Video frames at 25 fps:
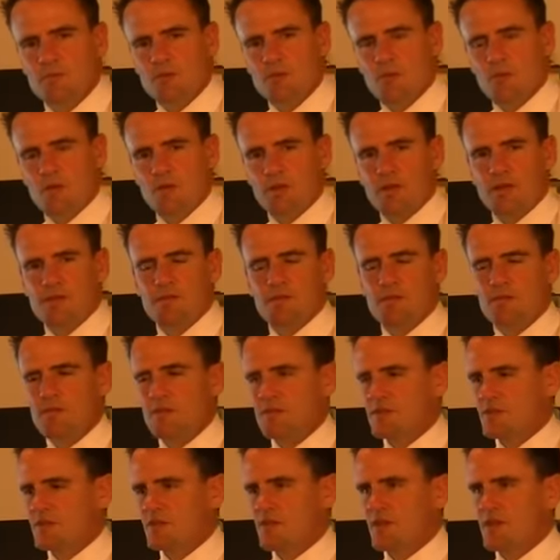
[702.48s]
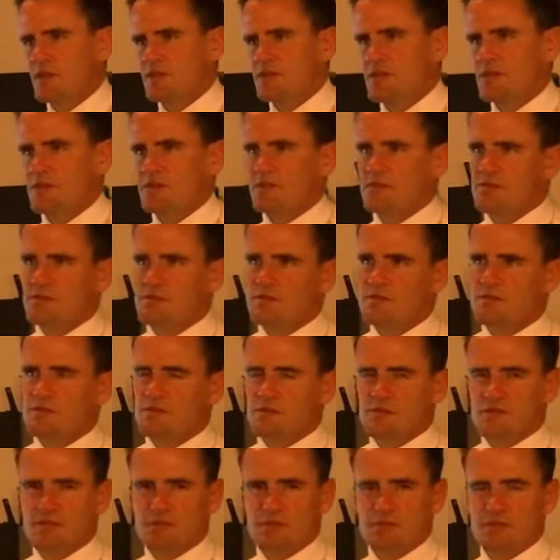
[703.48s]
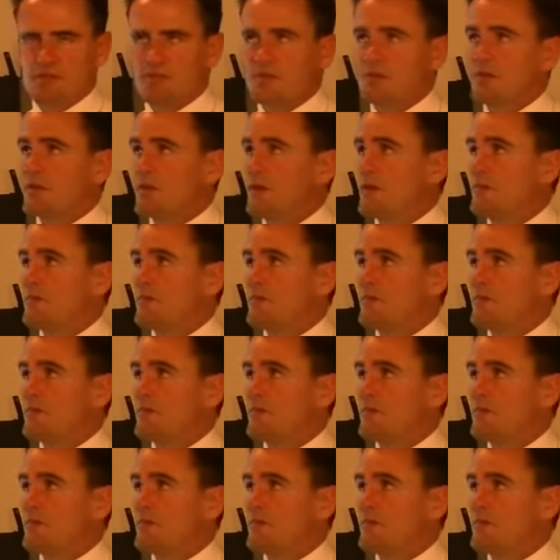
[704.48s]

quality of the presentation is sufficient.